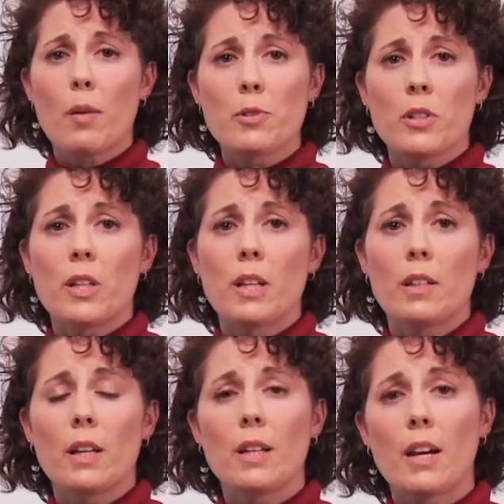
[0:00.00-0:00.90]
option
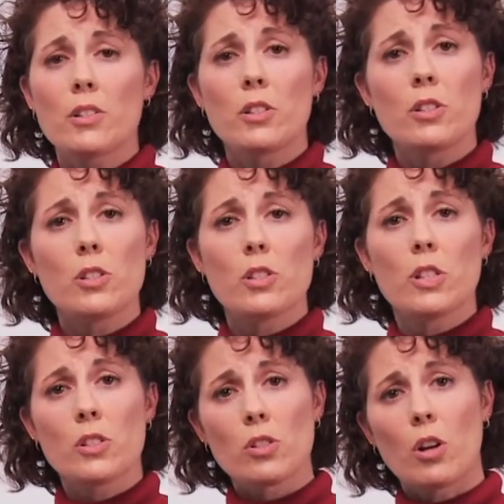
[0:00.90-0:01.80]
kit and actually just
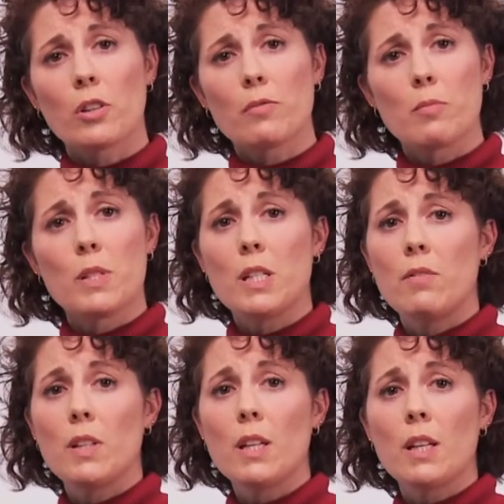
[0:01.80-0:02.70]
install it from the
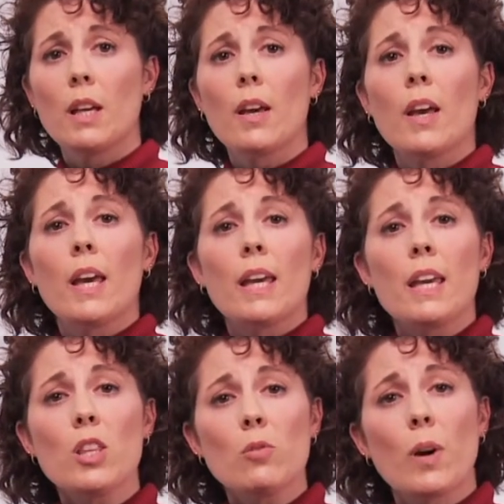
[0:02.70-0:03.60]
DVD.
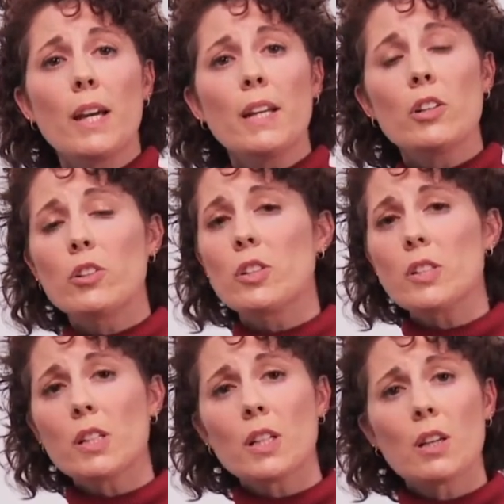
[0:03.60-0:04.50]
Either way, you're
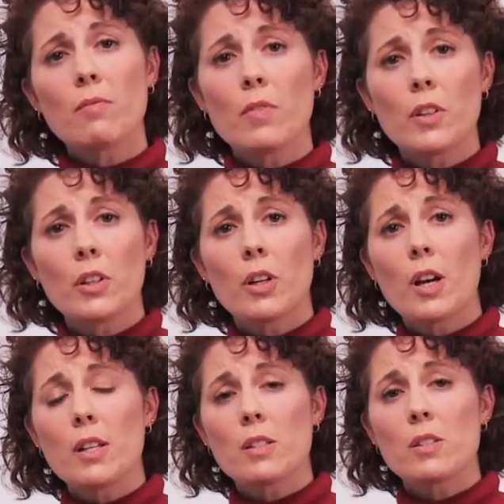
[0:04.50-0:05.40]
just going to
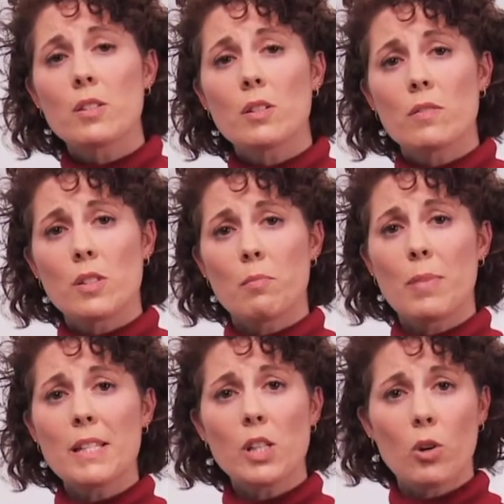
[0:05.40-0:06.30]
configure some
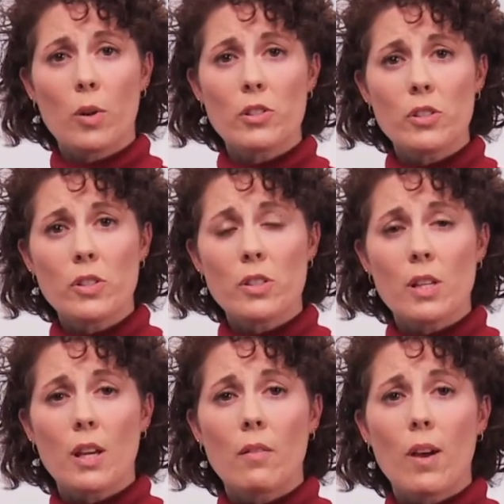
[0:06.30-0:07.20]
basic questions
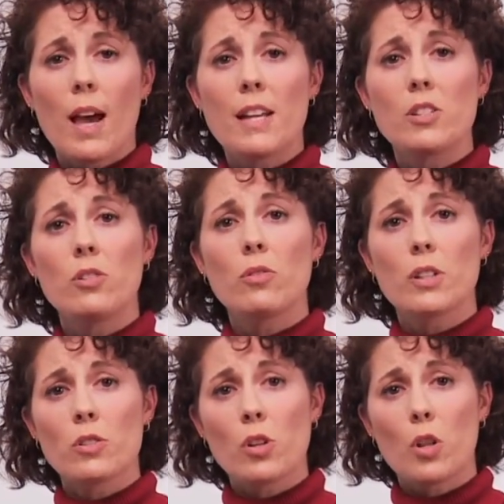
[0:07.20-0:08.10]
as you
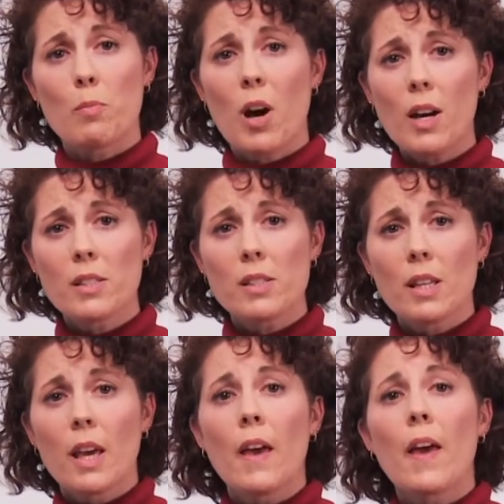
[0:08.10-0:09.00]
install the box,
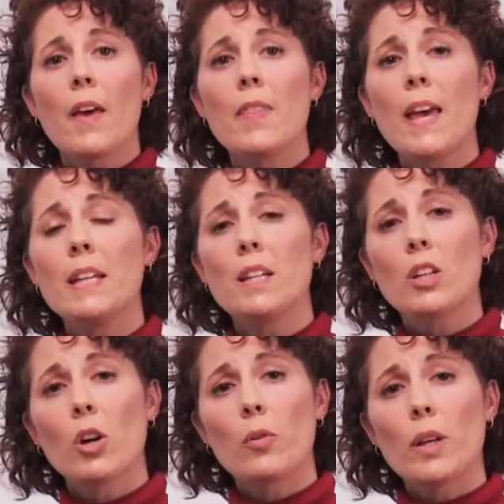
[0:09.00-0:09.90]
and then
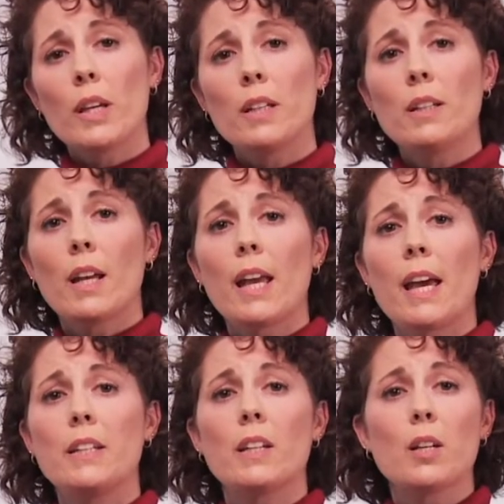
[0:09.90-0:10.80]
go in
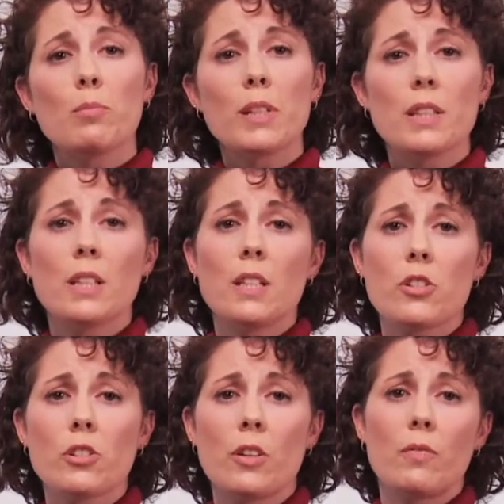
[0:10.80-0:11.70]
and complete the
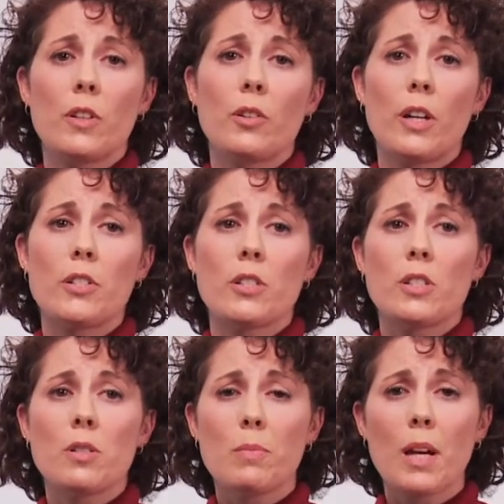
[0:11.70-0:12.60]
initial configuration
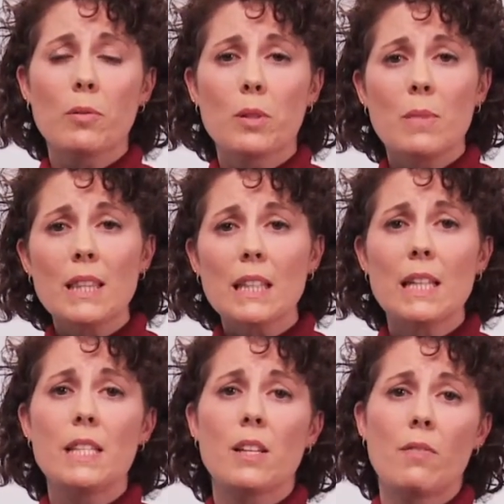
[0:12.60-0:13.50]
to be able to meet the
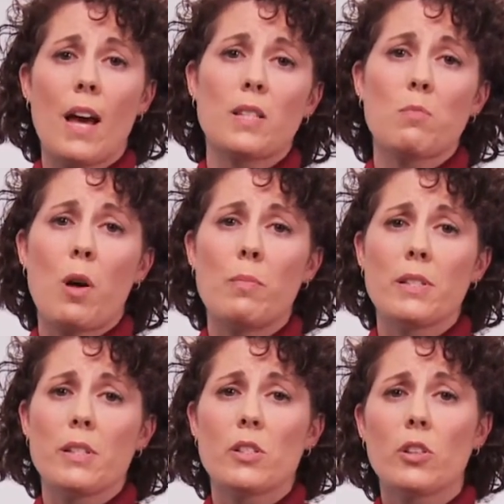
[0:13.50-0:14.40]
needs of that small
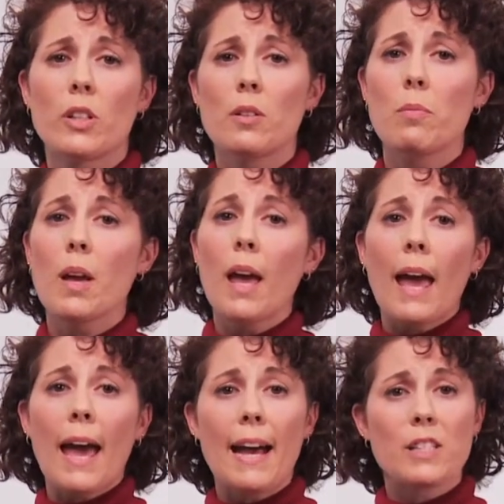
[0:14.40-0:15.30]
business. You're going to
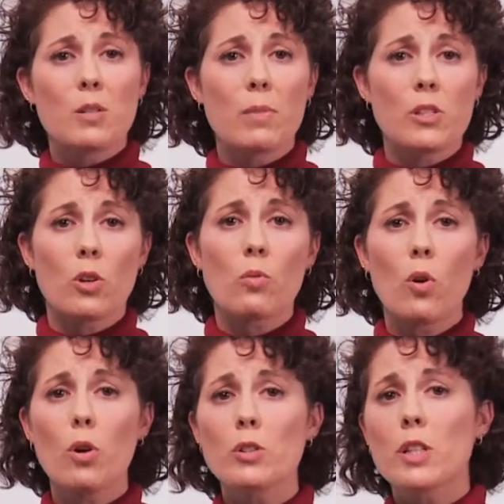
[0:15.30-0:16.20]
add some basic
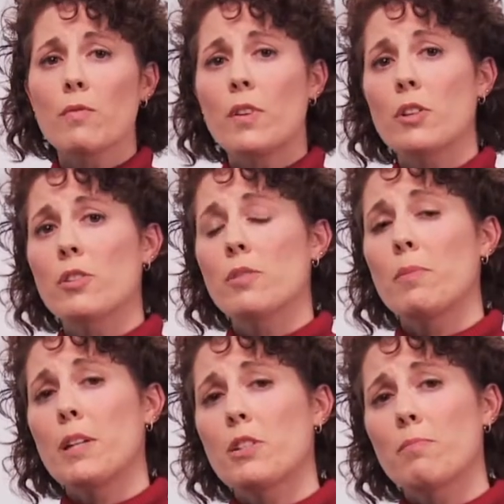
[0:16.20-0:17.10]
roles, configure some
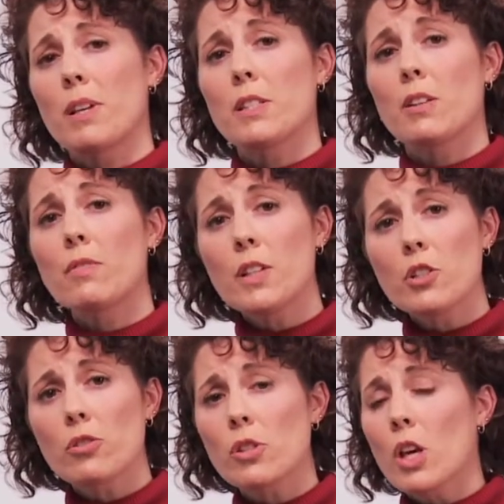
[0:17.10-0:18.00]
basic
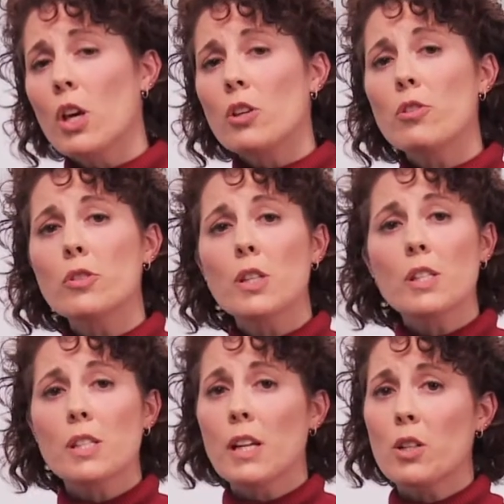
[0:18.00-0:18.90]
features using the
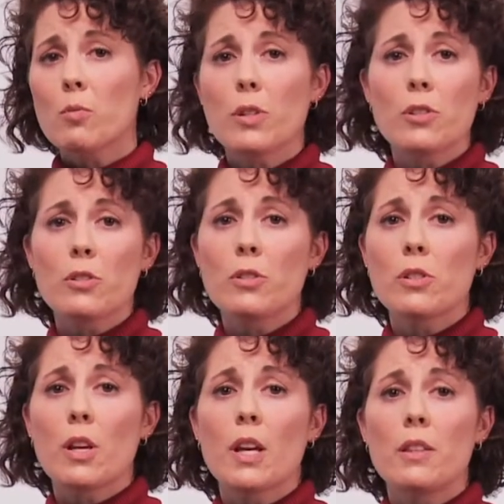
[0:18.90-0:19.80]
standard wizards
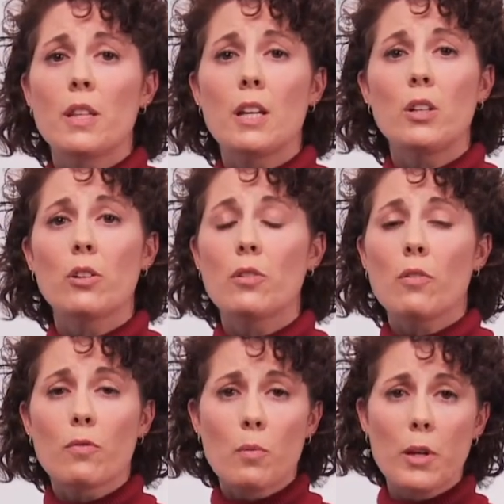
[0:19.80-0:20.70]
that you're
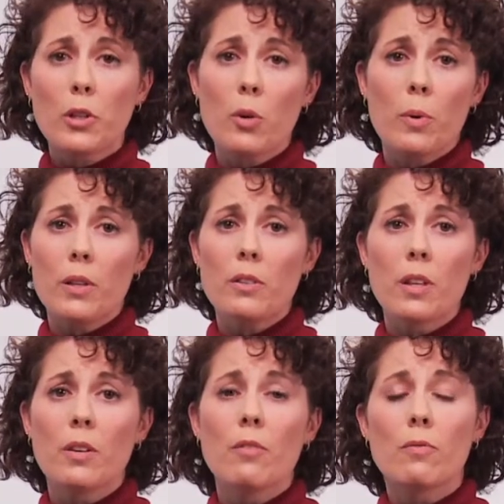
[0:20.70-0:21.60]
familiar with
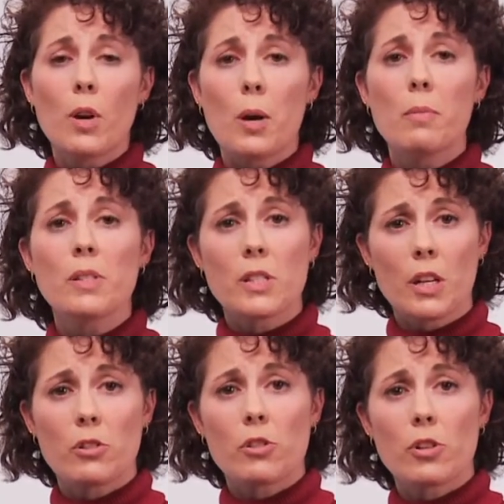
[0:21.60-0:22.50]
from
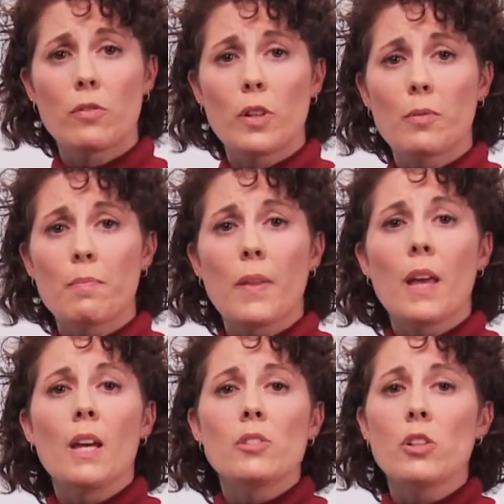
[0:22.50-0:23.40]
Standard Server.
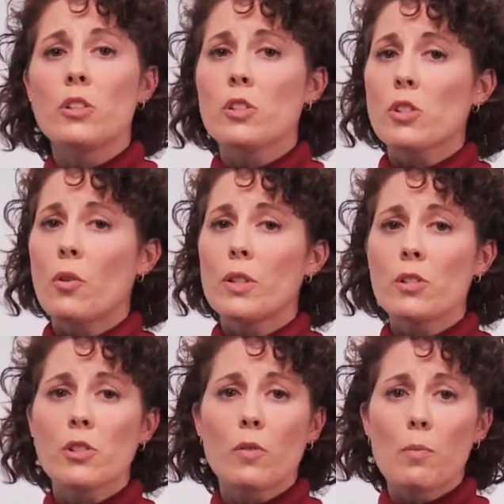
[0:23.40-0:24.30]
So you just go into
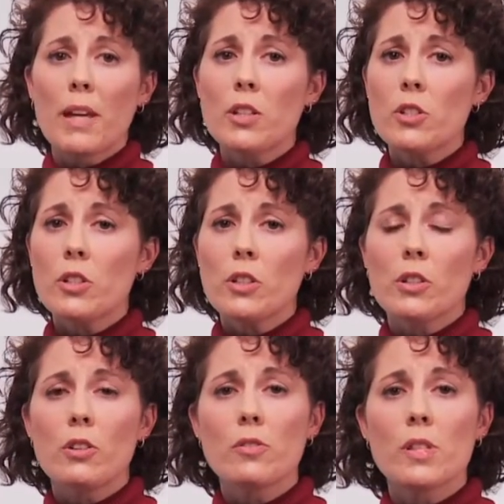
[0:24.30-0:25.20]
Server Manager,
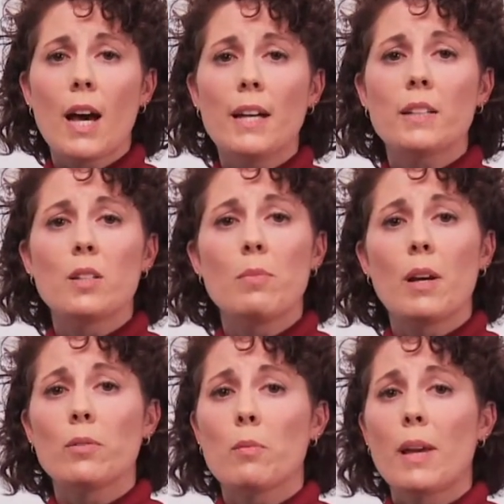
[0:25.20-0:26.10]
use that to be
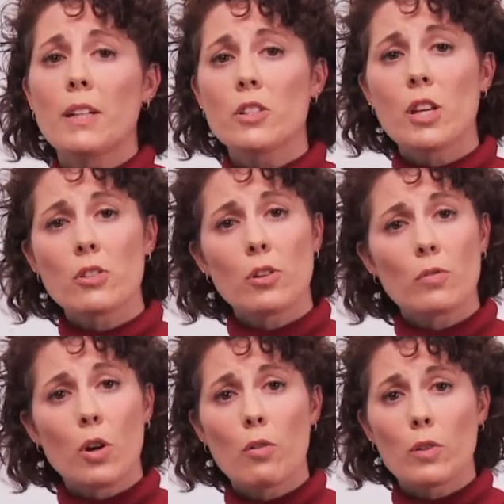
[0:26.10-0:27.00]
able to manage that
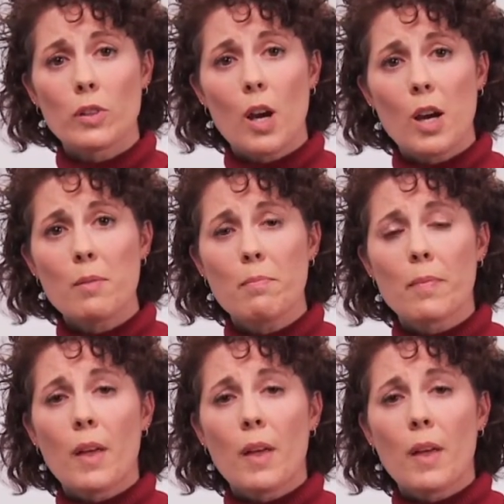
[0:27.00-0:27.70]
server over time